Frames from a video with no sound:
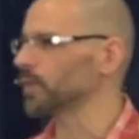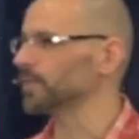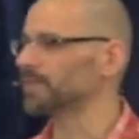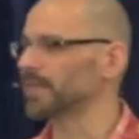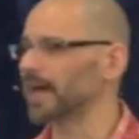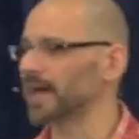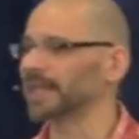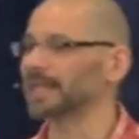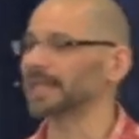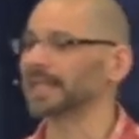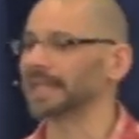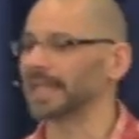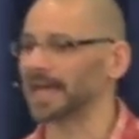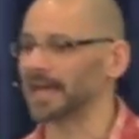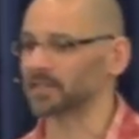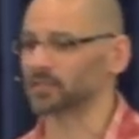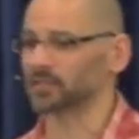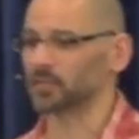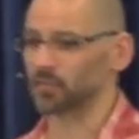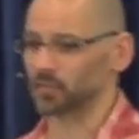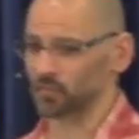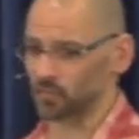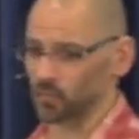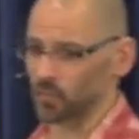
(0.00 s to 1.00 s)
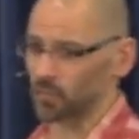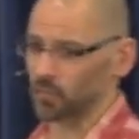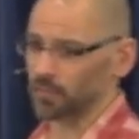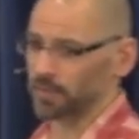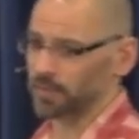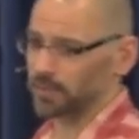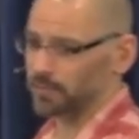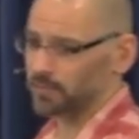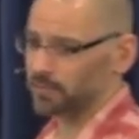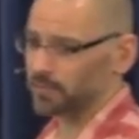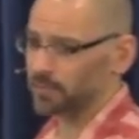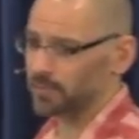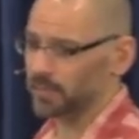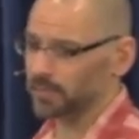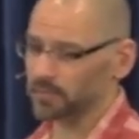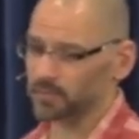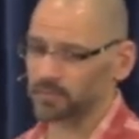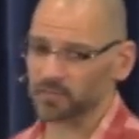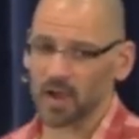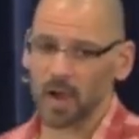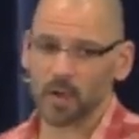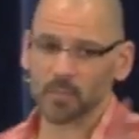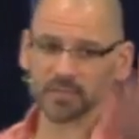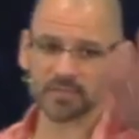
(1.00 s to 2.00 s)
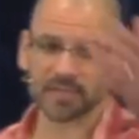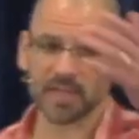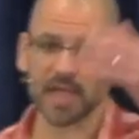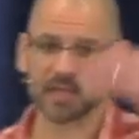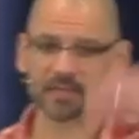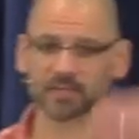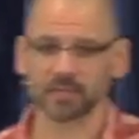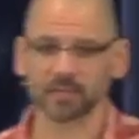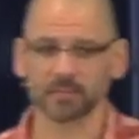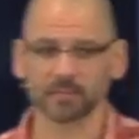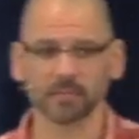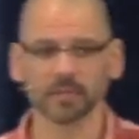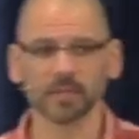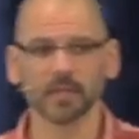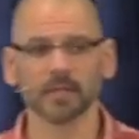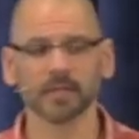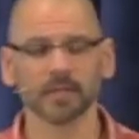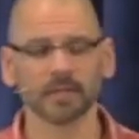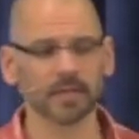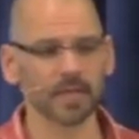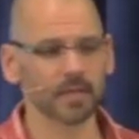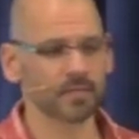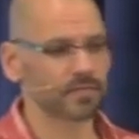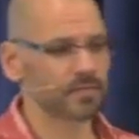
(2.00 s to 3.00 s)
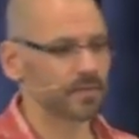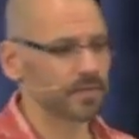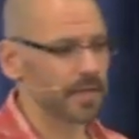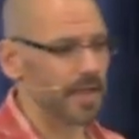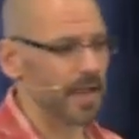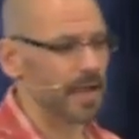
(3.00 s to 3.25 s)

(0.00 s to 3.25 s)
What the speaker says: got lots of stories. Like John was asking yesterday,